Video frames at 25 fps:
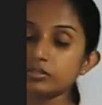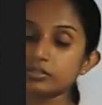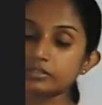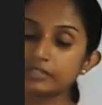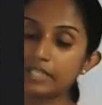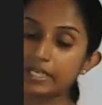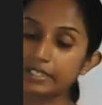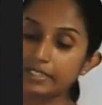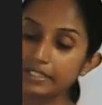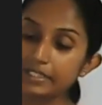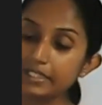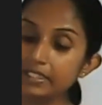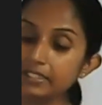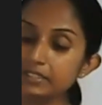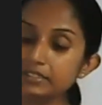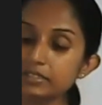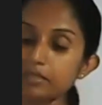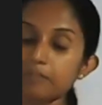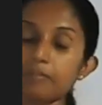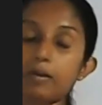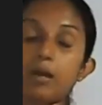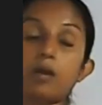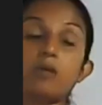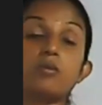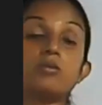that is
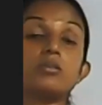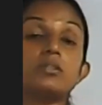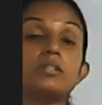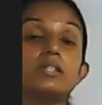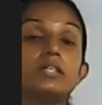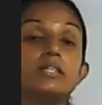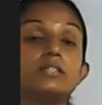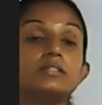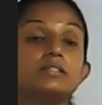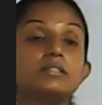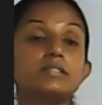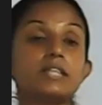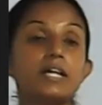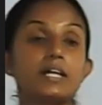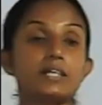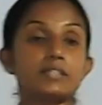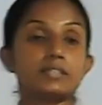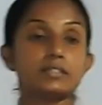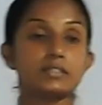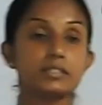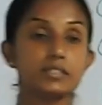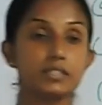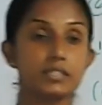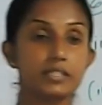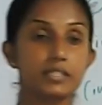about the
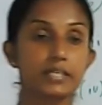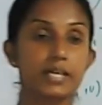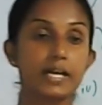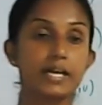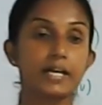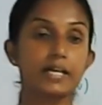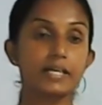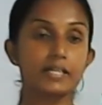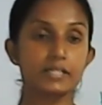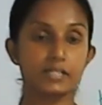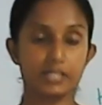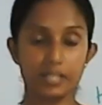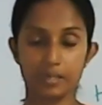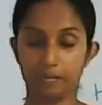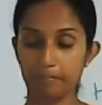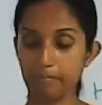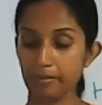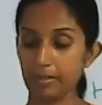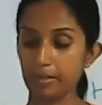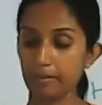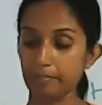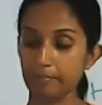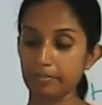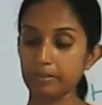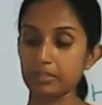structured and essay
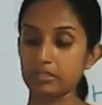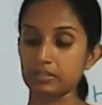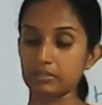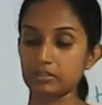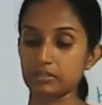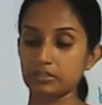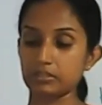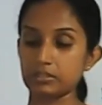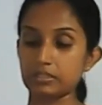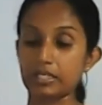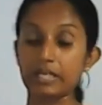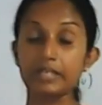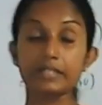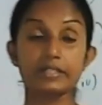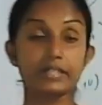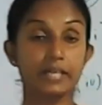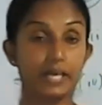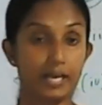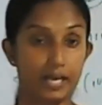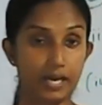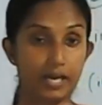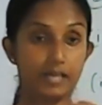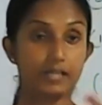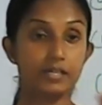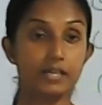papers, right?
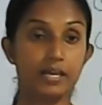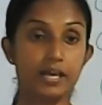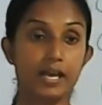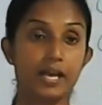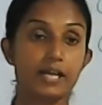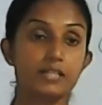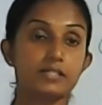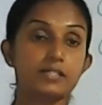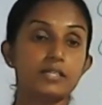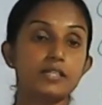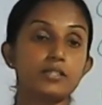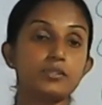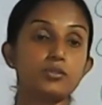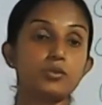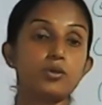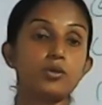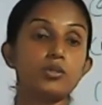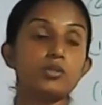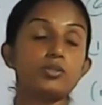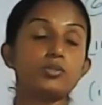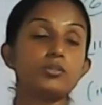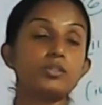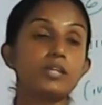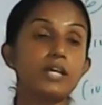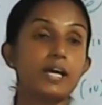As I
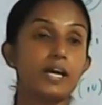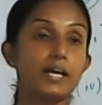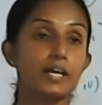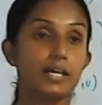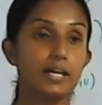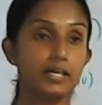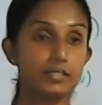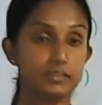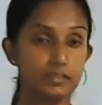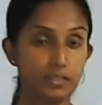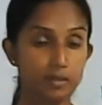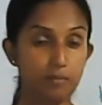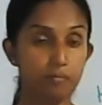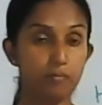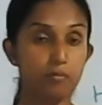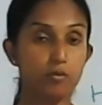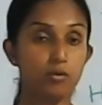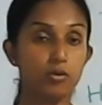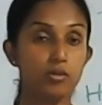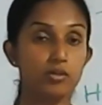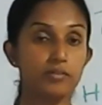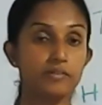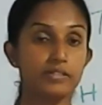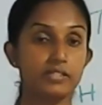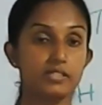told you, there are some
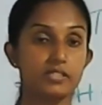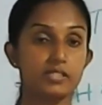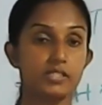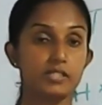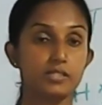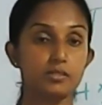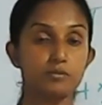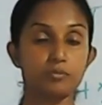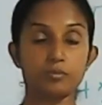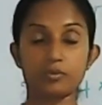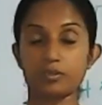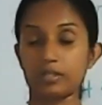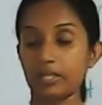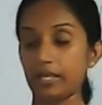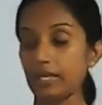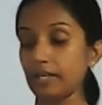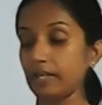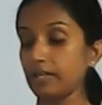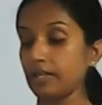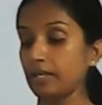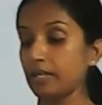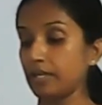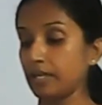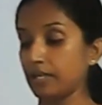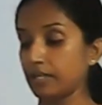more questions, Pute,
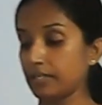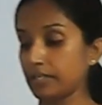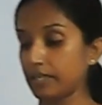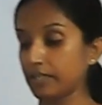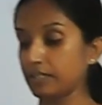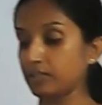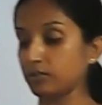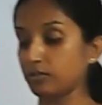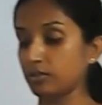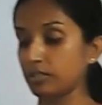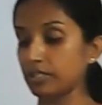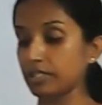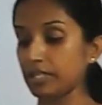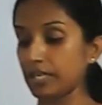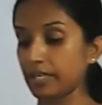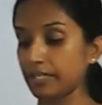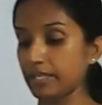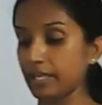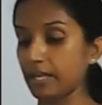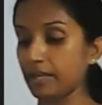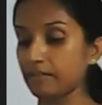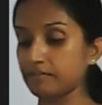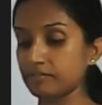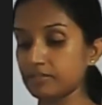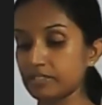right? Only I
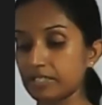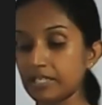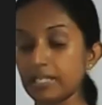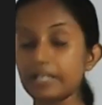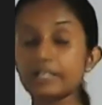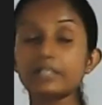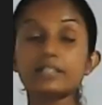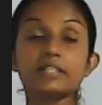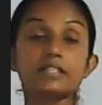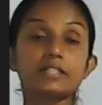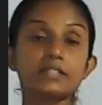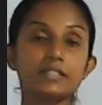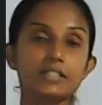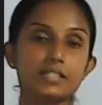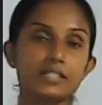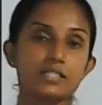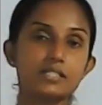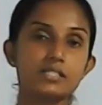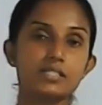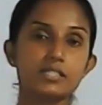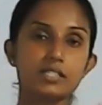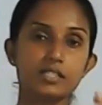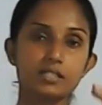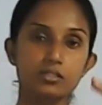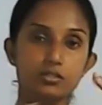have selected
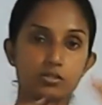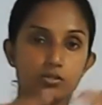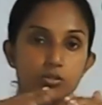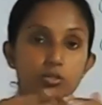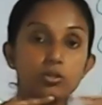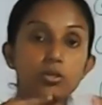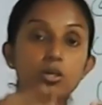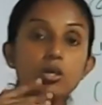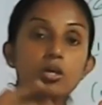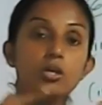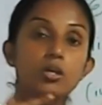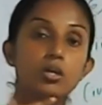these things to